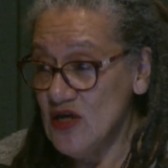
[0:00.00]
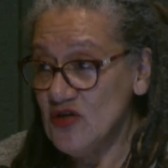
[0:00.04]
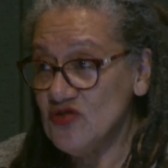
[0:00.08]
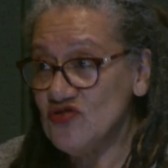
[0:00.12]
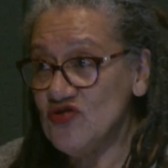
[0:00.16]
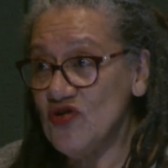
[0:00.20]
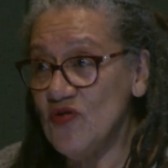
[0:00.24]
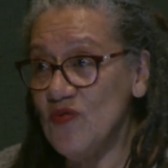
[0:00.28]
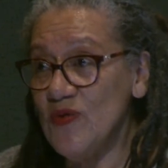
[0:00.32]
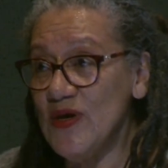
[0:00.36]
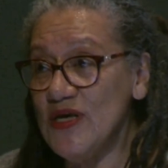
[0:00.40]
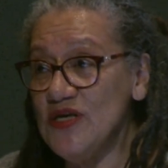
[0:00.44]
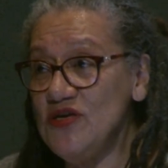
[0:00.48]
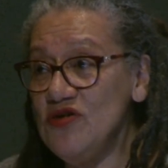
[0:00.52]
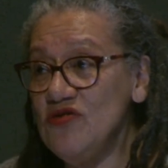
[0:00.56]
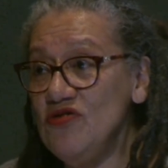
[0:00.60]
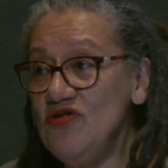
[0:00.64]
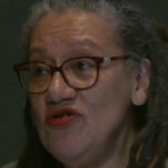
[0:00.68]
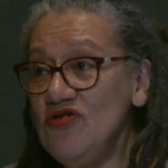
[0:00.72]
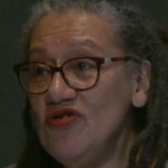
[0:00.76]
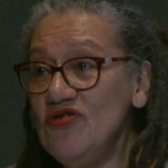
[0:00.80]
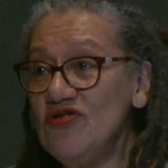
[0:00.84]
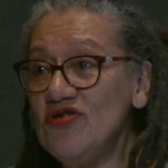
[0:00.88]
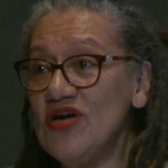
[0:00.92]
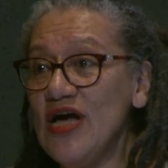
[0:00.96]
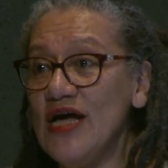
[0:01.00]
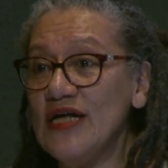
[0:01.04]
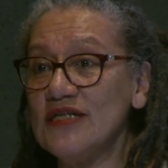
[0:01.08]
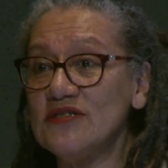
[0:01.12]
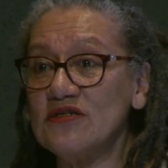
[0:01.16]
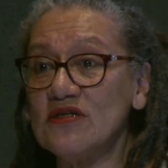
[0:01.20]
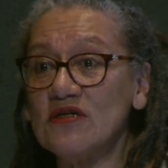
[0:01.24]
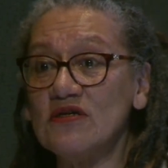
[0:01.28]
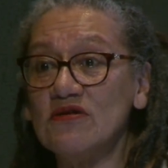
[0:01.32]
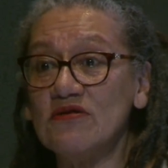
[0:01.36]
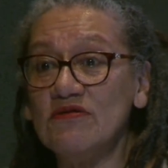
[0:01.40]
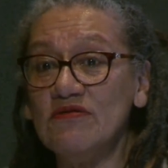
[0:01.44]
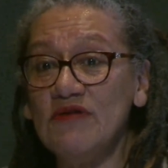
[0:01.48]
So when you look
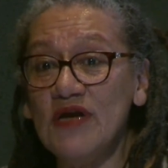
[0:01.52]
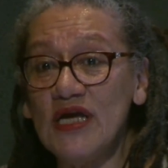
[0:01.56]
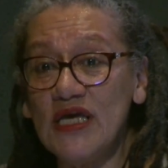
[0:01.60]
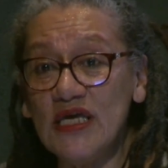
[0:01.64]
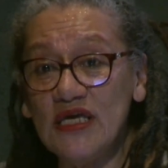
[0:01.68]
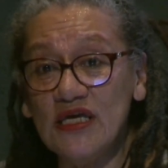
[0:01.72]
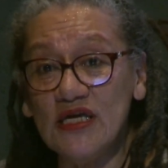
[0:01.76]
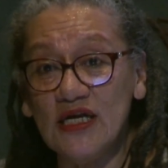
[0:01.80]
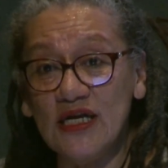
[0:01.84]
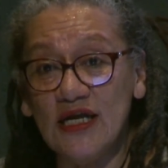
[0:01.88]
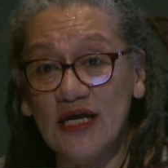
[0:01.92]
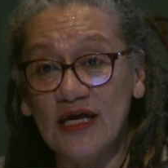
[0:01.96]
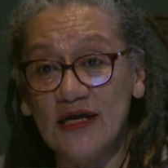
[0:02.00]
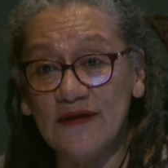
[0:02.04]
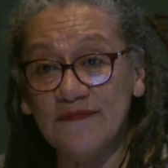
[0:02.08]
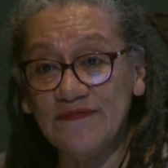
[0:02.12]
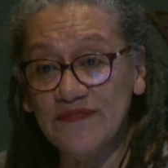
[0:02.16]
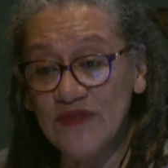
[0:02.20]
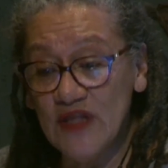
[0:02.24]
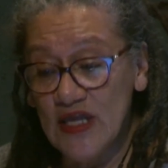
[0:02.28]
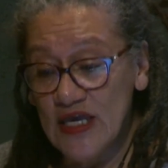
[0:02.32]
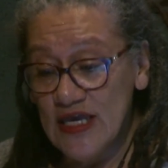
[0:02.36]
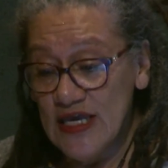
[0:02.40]
at curricula